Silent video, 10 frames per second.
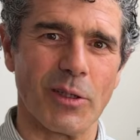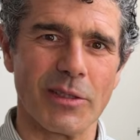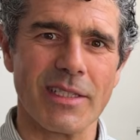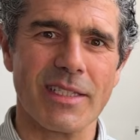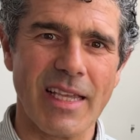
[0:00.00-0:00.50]

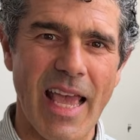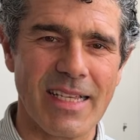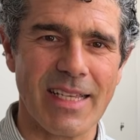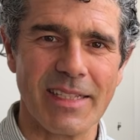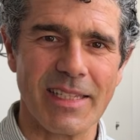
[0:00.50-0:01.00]
this
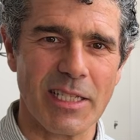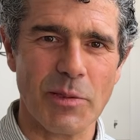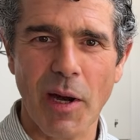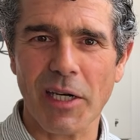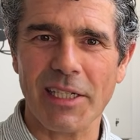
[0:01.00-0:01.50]
exciting
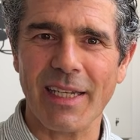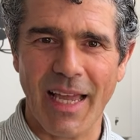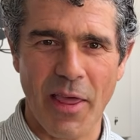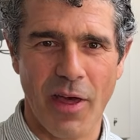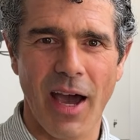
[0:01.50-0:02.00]
spark
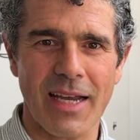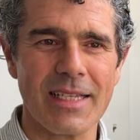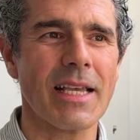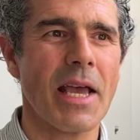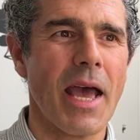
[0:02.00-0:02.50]
in the
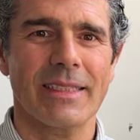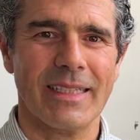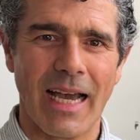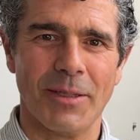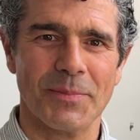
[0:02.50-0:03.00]
highs,
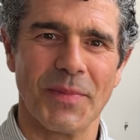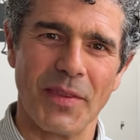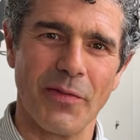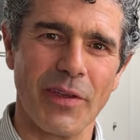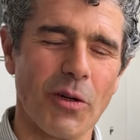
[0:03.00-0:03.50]
yeah,
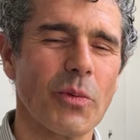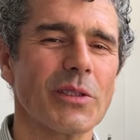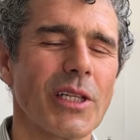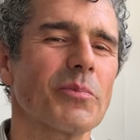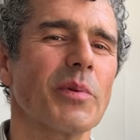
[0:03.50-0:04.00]
the Fiio will
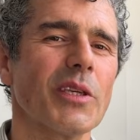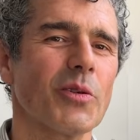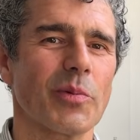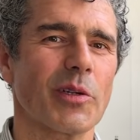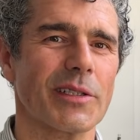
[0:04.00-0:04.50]
not be
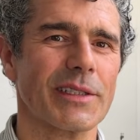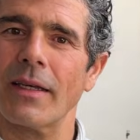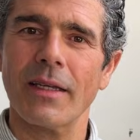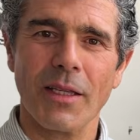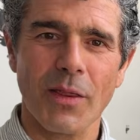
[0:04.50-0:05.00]
your product.
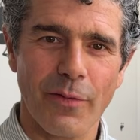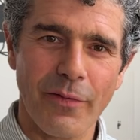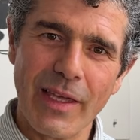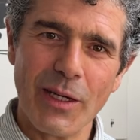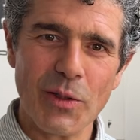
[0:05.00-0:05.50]
The
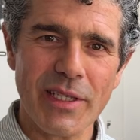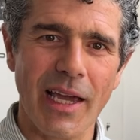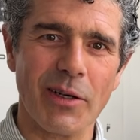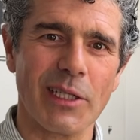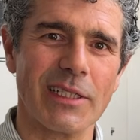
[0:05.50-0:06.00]
Fio's
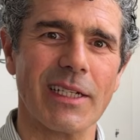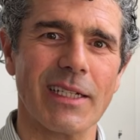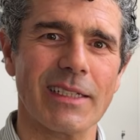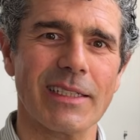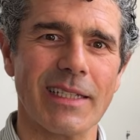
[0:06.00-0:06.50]

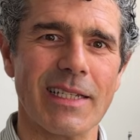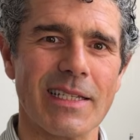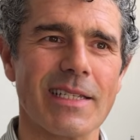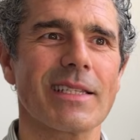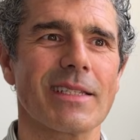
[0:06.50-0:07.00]
character
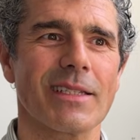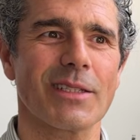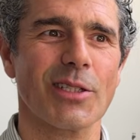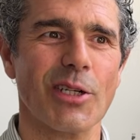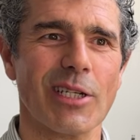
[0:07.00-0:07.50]
is
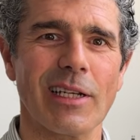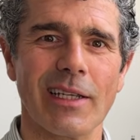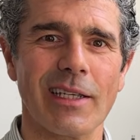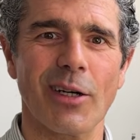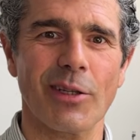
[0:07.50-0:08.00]

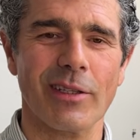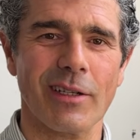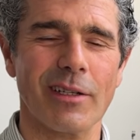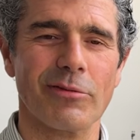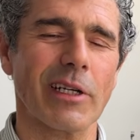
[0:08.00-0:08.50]
certainly on
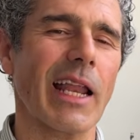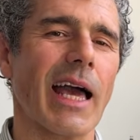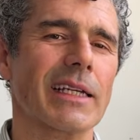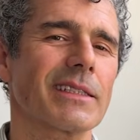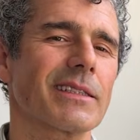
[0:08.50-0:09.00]
the
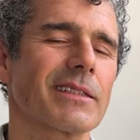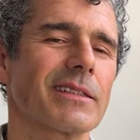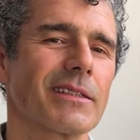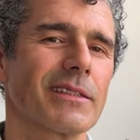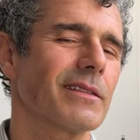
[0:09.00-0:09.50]
relaxed
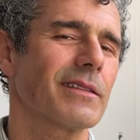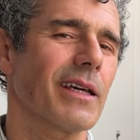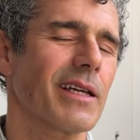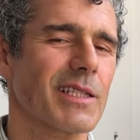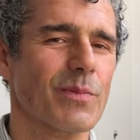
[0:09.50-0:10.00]

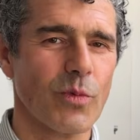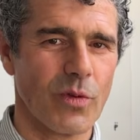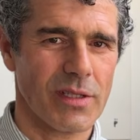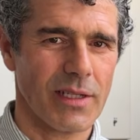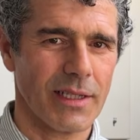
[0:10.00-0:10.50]
and
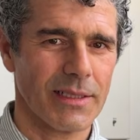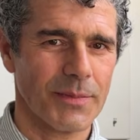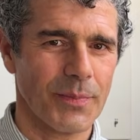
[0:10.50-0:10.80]
smooth side.